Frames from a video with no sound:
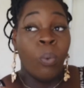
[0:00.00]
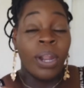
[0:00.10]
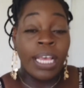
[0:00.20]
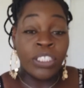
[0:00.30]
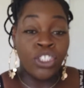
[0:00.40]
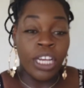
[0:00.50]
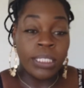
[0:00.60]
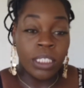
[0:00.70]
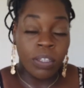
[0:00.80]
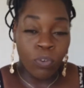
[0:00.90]
What I
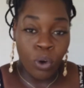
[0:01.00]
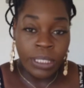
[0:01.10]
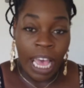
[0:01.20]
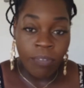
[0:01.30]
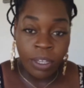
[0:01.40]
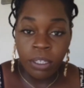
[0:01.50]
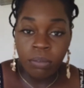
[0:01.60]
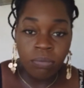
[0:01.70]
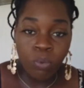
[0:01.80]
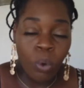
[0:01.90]
suggest is, of course, by
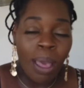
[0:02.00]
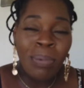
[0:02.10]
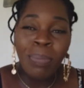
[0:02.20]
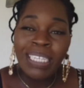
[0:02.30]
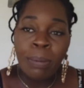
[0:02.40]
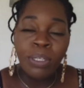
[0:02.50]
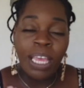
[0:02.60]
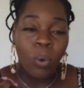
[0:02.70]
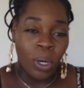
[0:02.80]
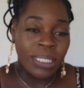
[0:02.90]
the time you
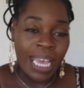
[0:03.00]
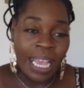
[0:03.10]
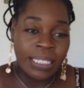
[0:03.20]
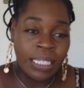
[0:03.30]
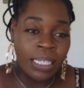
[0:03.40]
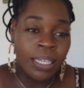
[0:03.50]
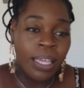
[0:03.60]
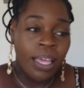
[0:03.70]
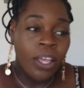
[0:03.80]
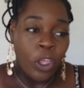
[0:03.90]
take one taxi,
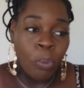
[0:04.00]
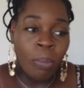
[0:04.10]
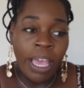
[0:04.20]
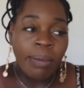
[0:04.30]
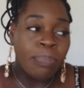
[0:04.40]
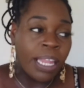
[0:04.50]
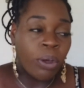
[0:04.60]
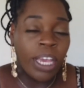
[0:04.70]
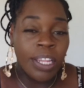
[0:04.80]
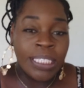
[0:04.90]
you might be
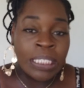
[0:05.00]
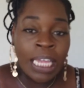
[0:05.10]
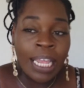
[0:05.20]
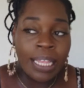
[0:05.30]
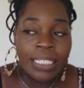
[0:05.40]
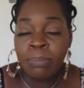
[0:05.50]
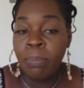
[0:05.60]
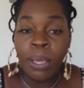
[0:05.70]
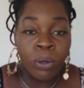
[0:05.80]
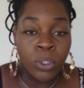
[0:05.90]
like, okay, this is going to be
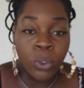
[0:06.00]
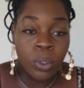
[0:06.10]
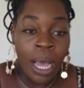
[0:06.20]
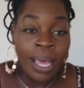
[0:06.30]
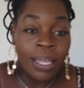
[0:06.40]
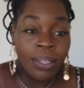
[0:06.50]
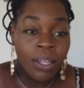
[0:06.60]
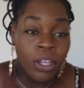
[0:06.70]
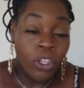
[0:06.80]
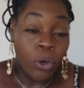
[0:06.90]
my go-to guy.
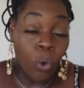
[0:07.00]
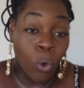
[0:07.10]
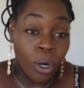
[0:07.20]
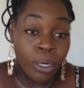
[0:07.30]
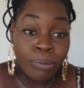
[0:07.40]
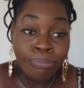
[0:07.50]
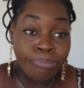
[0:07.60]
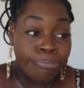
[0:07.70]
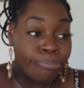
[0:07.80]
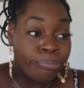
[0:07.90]
Or
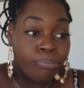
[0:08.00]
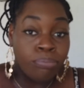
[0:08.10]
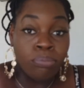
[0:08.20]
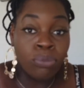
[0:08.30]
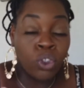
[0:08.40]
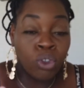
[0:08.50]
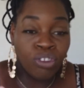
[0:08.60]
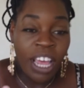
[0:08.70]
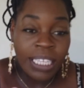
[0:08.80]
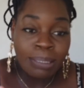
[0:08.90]
2 or
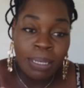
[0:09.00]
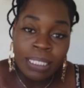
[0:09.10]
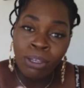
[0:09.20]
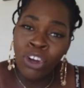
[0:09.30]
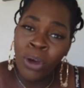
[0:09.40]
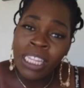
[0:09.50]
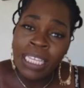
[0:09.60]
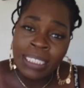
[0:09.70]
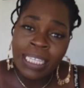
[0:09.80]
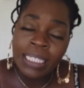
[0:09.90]
3 taxis might say, you know what,
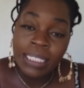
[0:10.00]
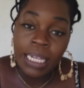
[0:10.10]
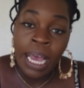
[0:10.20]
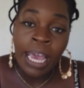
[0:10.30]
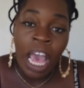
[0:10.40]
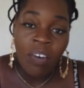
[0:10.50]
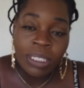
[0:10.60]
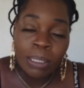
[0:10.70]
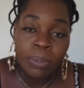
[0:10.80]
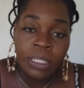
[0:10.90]
this is the guy. Have
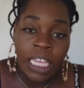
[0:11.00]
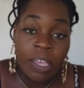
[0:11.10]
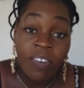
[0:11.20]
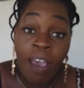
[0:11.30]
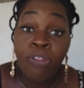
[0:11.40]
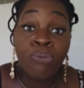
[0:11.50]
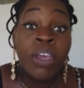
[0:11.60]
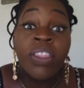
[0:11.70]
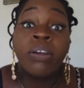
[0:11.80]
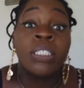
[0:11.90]
his number saved. Have
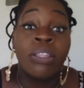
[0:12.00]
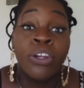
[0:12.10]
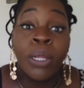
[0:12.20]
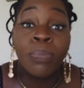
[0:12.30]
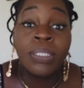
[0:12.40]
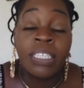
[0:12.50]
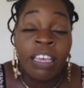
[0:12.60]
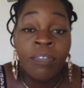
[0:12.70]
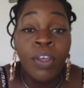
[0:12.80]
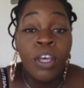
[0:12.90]
3 of their numbers
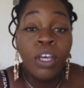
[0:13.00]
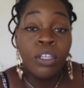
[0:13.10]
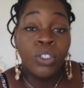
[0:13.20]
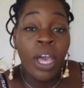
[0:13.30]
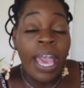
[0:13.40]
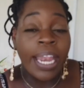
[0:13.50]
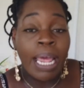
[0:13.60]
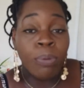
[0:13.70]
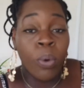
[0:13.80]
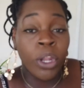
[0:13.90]
saved. So
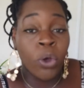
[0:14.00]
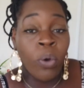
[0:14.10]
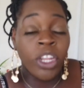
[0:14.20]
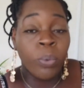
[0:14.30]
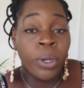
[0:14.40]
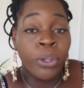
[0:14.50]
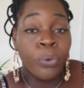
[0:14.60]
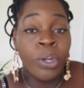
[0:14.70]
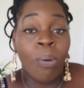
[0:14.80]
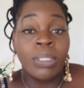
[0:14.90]
anytime you want to go anywhere,
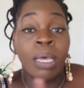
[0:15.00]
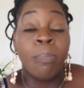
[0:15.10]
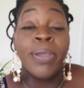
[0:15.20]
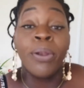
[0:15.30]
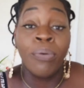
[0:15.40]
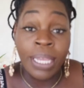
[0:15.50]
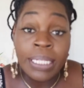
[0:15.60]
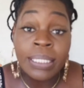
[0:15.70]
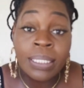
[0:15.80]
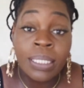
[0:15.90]
you can always compare
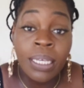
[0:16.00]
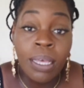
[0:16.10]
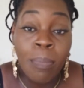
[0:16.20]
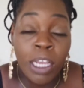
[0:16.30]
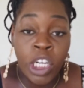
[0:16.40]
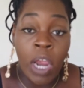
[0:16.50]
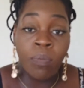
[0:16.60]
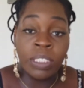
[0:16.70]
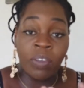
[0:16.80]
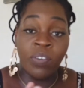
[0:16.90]
rates. Make sure
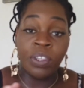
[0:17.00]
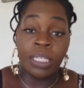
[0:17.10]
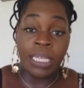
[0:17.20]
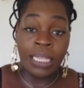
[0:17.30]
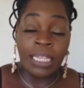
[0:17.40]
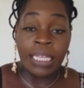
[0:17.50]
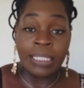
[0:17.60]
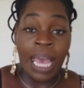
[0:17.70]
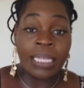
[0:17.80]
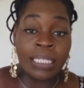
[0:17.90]
everyone's giving you the
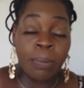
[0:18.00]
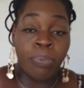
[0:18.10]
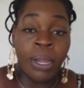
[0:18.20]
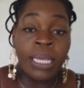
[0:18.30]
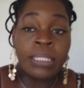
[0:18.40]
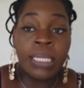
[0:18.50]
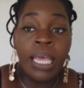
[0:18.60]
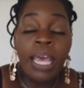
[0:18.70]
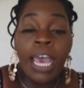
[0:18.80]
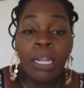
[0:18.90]
exact same price.
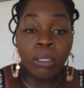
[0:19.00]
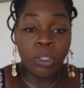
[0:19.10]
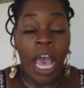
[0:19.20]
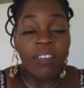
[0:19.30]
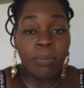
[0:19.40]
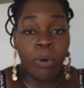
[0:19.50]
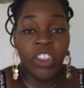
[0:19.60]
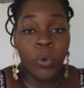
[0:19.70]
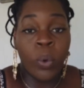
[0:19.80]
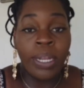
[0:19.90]
And also having
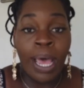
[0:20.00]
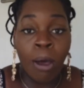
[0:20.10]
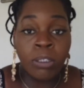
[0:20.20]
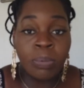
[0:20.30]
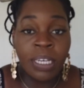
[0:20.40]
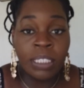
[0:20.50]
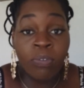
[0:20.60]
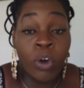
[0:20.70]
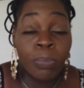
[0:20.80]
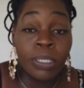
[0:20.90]
more than one helps, because
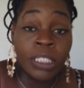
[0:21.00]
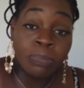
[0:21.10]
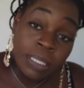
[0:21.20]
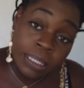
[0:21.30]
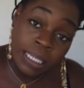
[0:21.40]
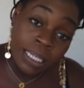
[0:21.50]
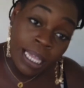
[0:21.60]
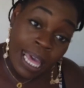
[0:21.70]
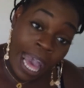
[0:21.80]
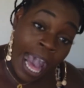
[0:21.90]
if one person's
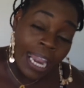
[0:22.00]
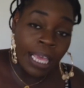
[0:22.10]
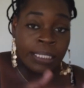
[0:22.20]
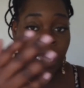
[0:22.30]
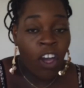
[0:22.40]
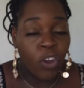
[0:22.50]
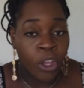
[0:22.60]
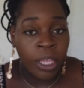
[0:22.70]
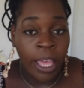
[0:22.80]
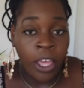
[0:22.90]
busy, at least the
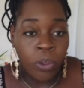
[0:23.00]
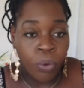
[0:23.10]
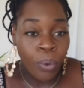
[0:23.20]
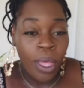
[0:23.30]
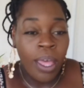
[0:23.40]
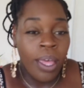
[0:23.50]
other can get you.